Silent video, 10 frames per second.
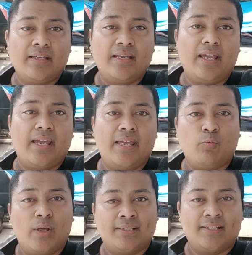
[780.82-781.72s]
and
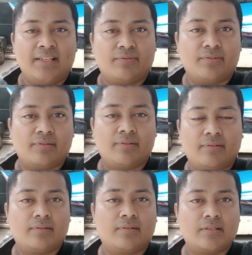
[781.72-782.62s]
weld the diff.
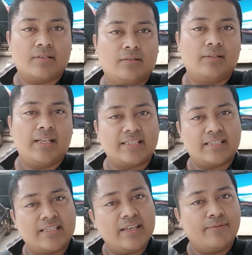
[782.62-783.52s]
So let's
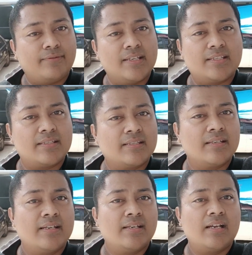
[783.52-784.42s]
see if this
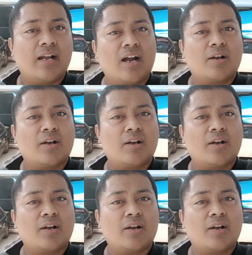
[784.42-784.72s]
car